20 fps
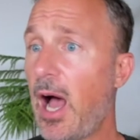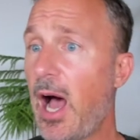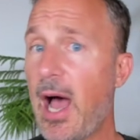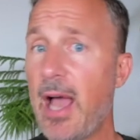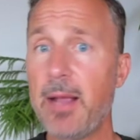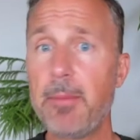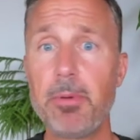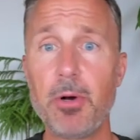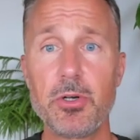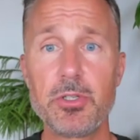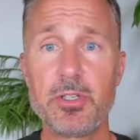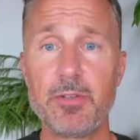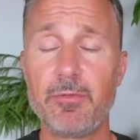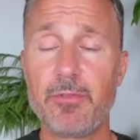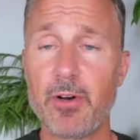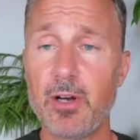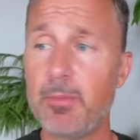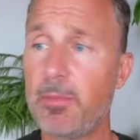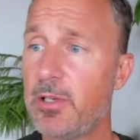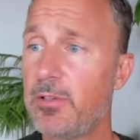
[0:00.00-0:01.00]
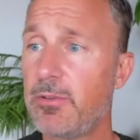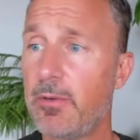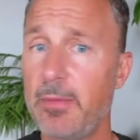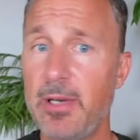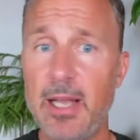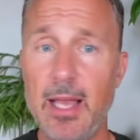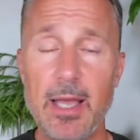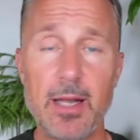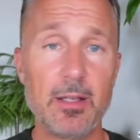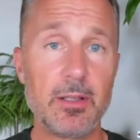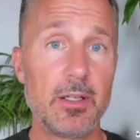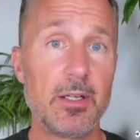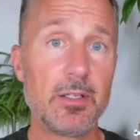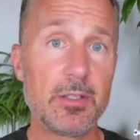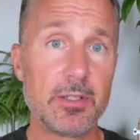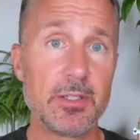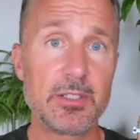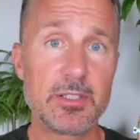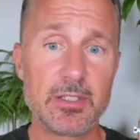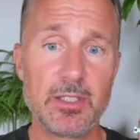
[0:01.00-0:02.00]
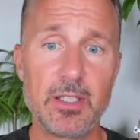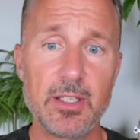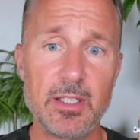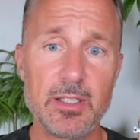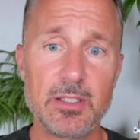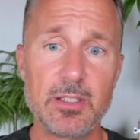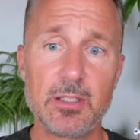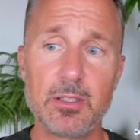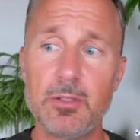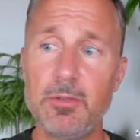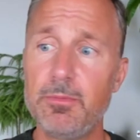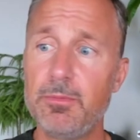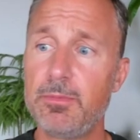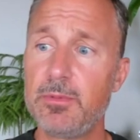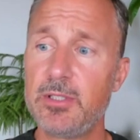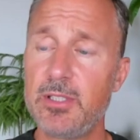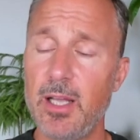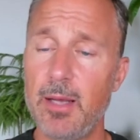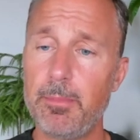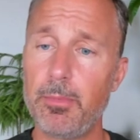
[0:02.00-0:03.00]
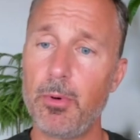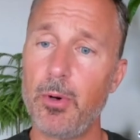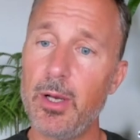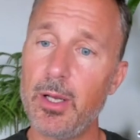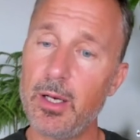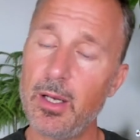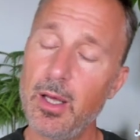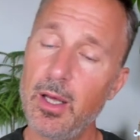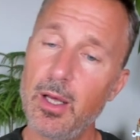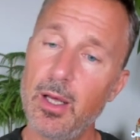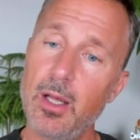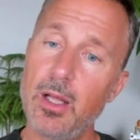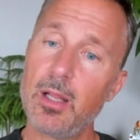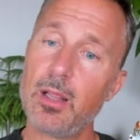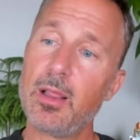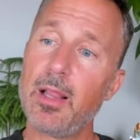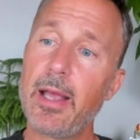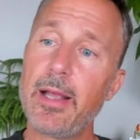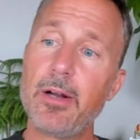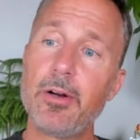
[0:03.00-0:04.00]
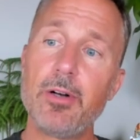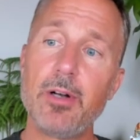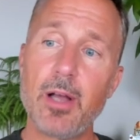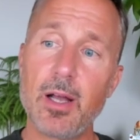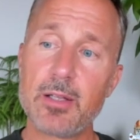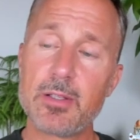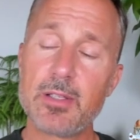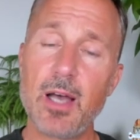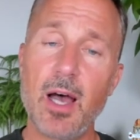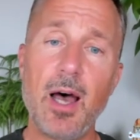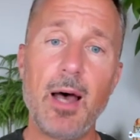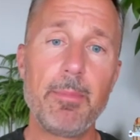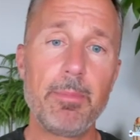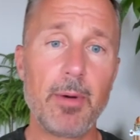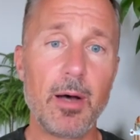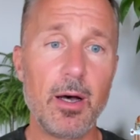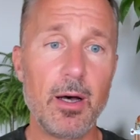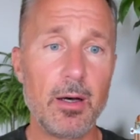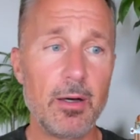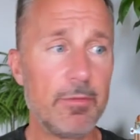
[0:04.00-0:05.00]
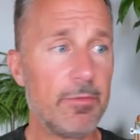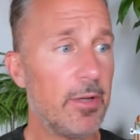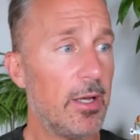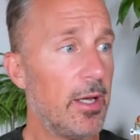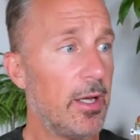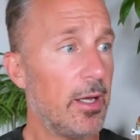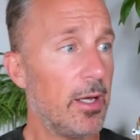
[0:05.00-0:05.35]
I approach it very much from an analytical and statistical standpoint, layered on top of